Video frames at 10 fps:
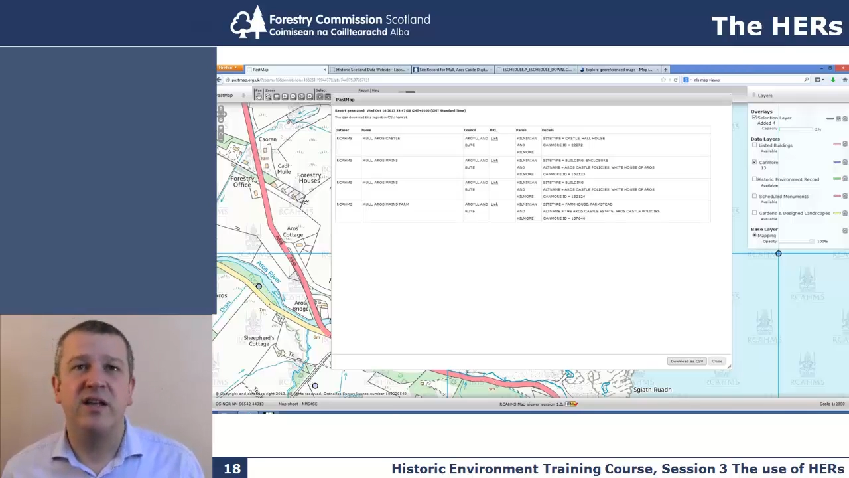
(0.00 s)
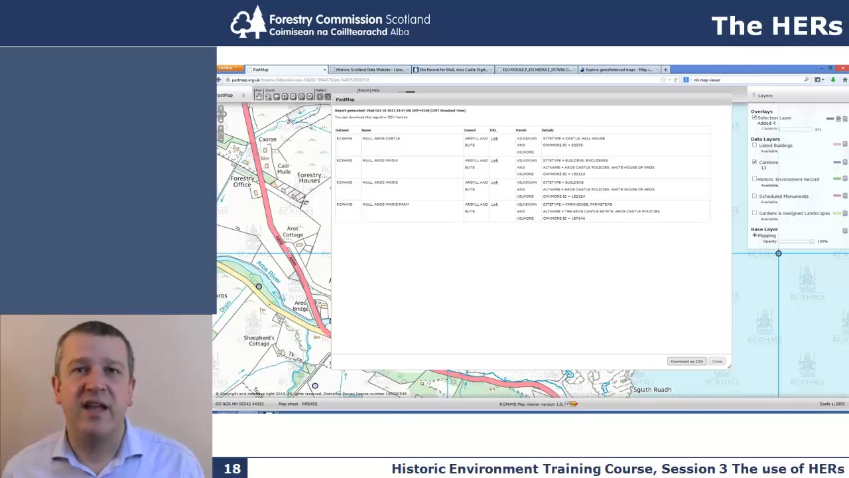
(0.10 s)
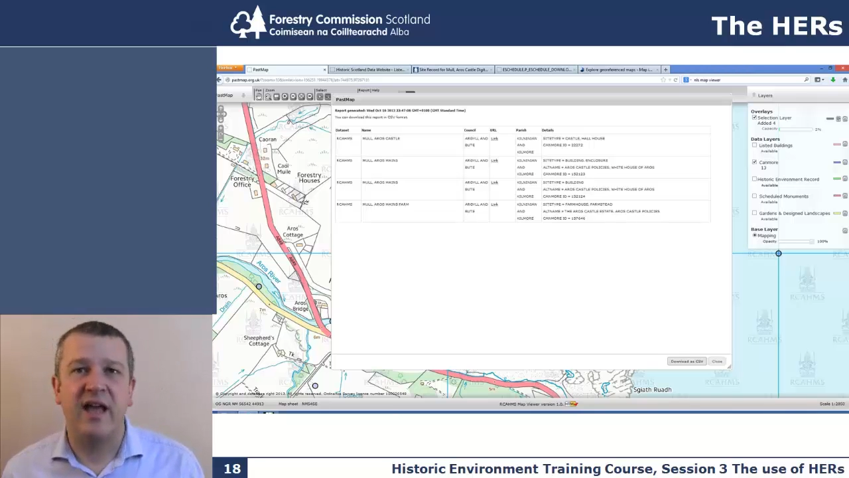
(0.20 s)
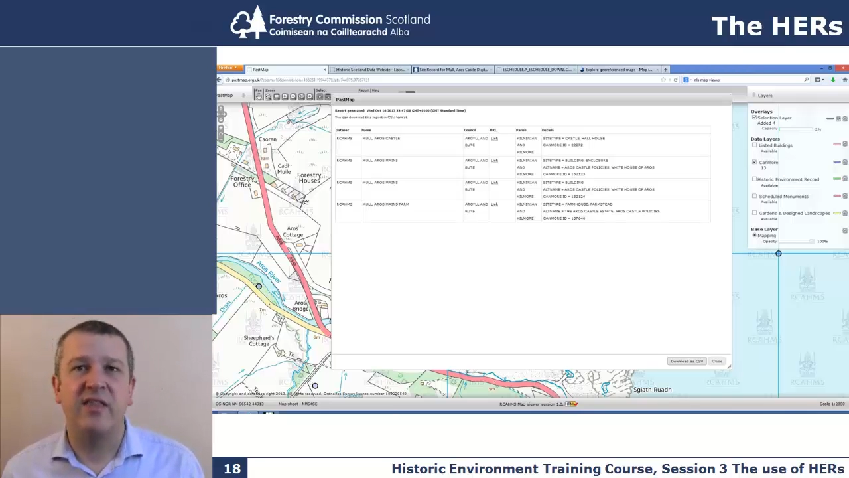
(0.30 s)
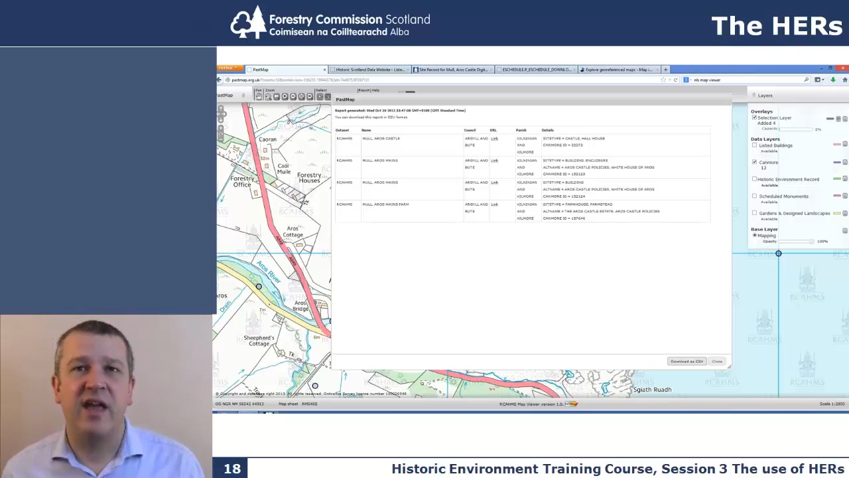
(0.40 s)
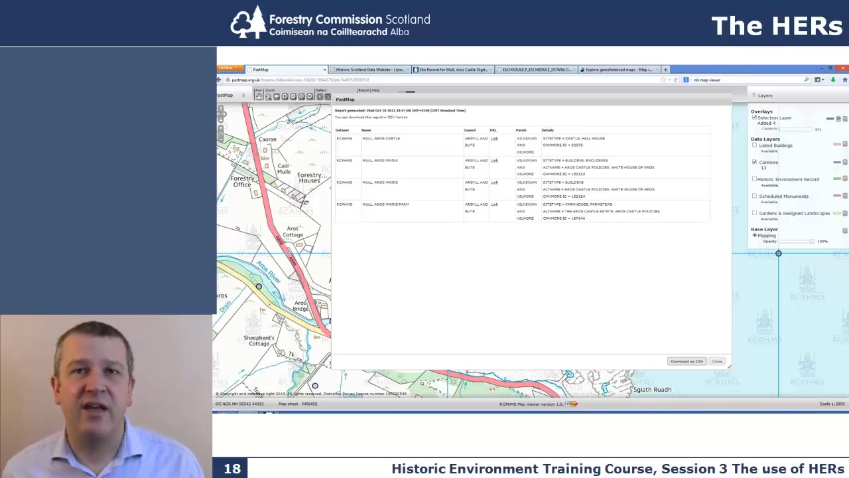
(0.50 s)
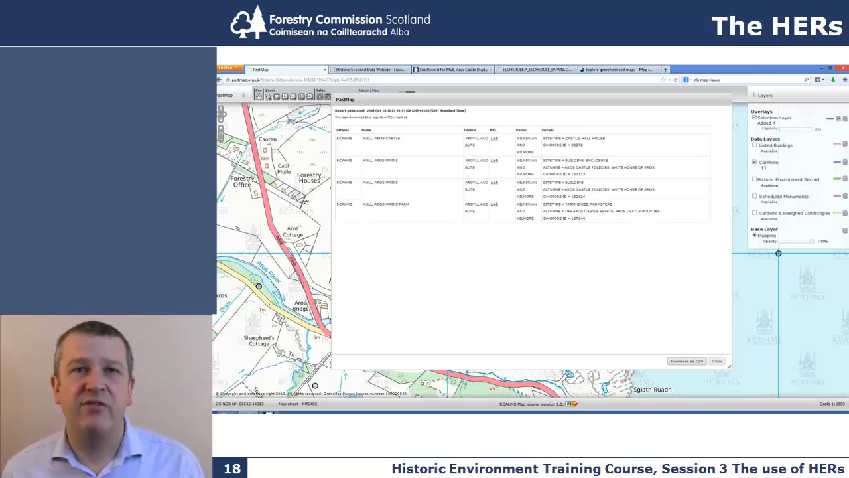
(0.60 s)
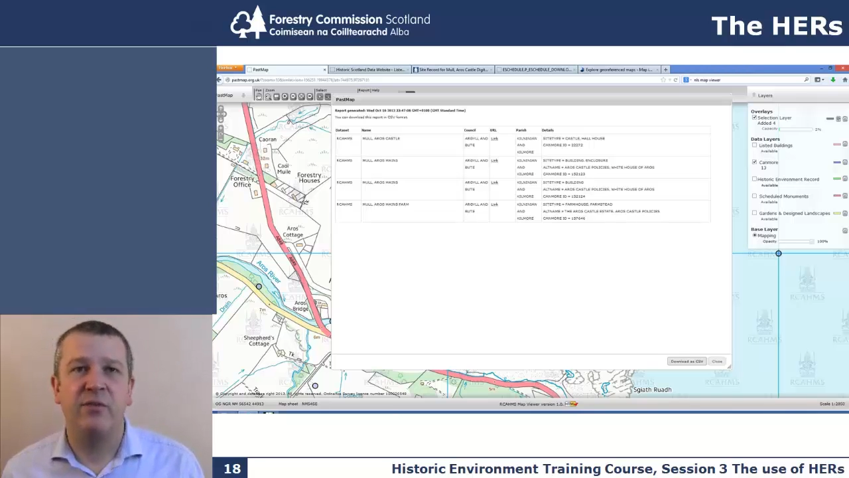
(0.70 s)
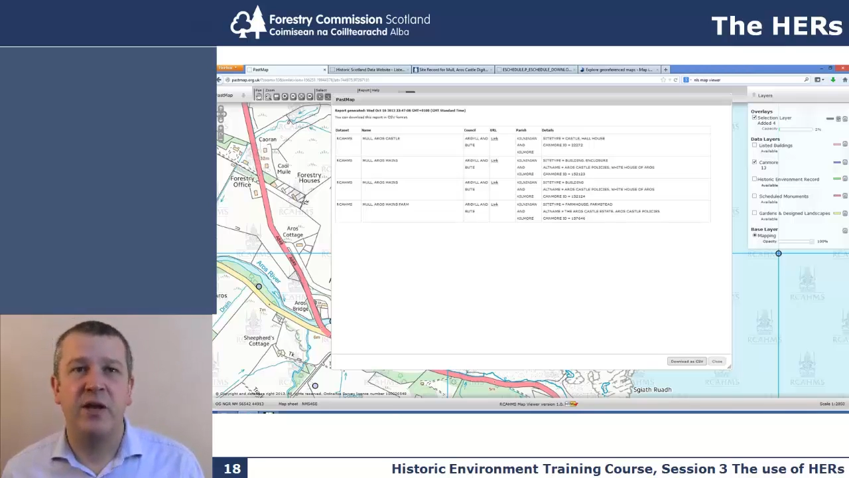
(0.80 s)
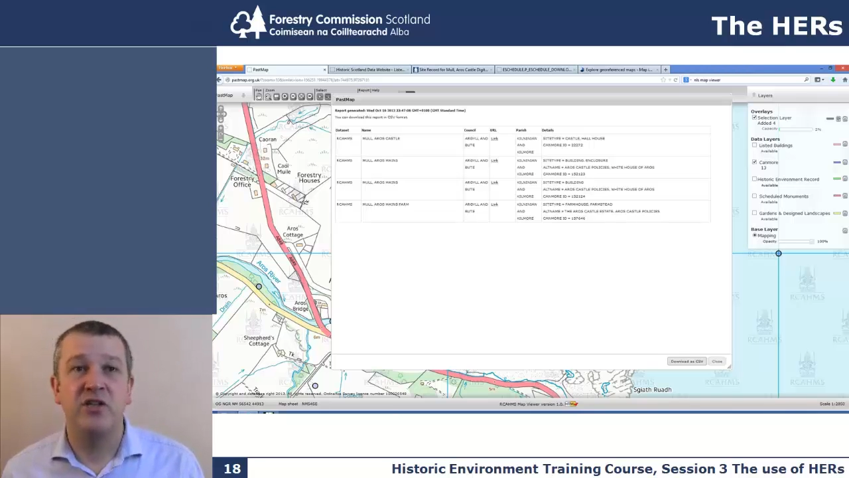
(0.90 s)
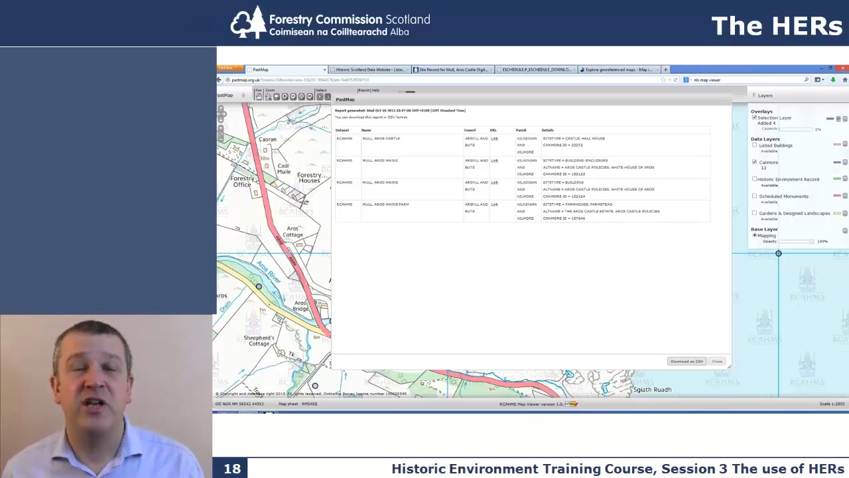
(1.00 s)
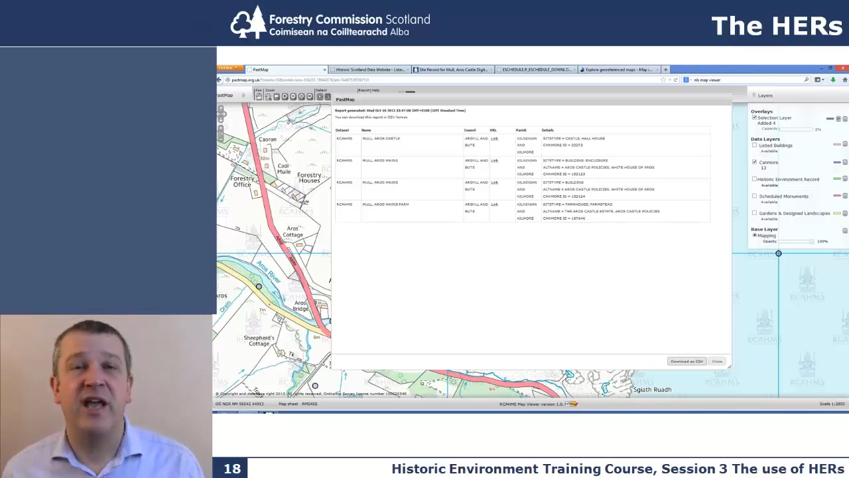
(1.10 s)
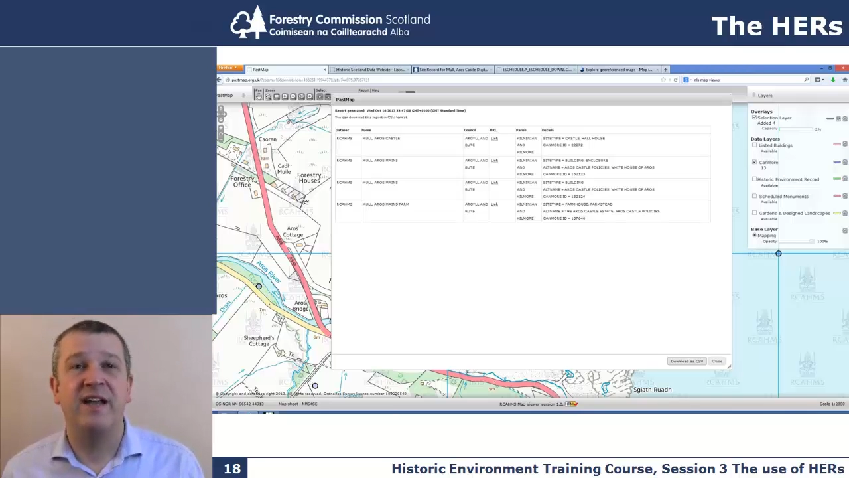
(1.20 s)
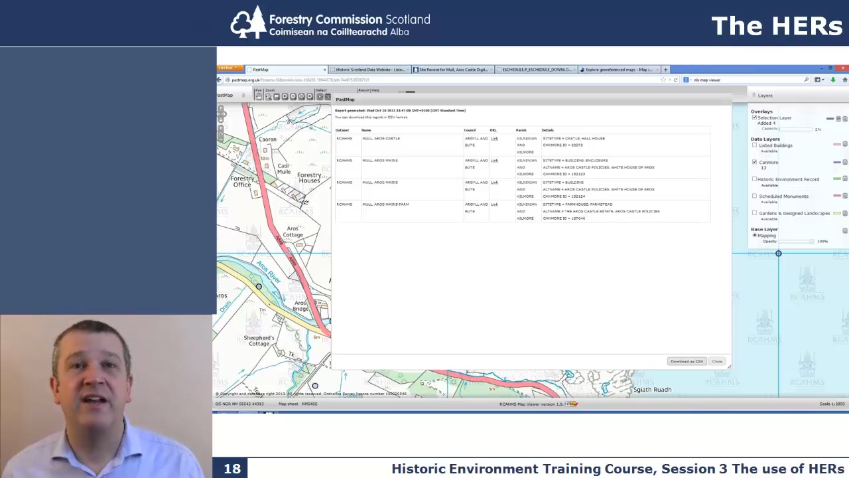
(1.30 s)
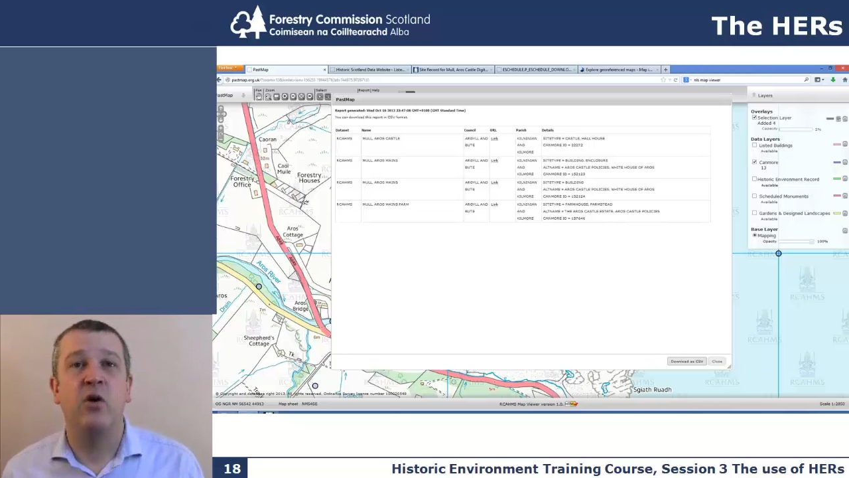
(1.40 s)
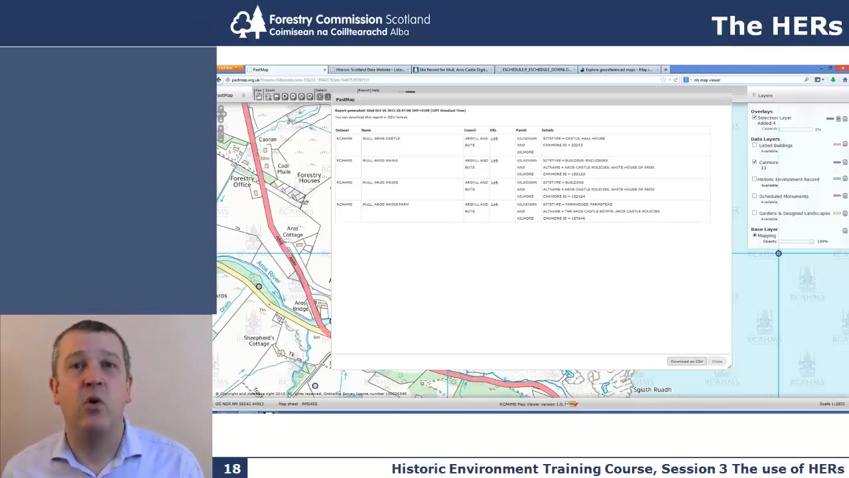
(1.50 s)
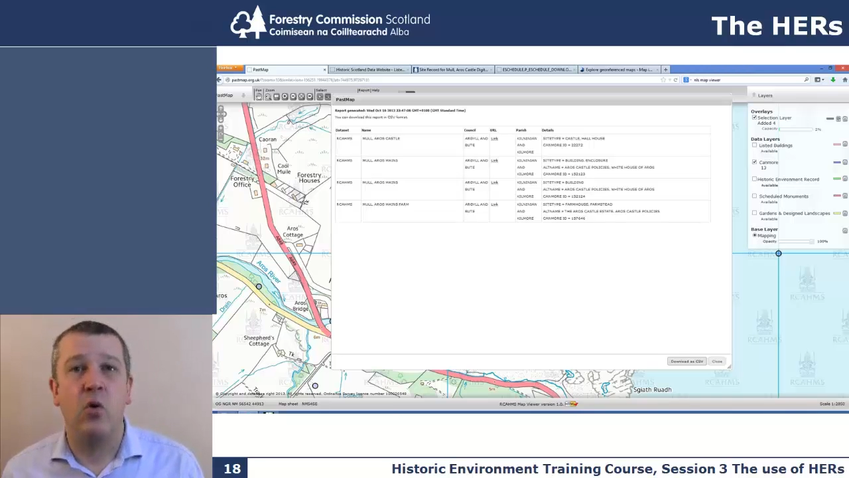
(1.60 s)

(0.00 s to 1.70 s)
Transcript: to gather information in an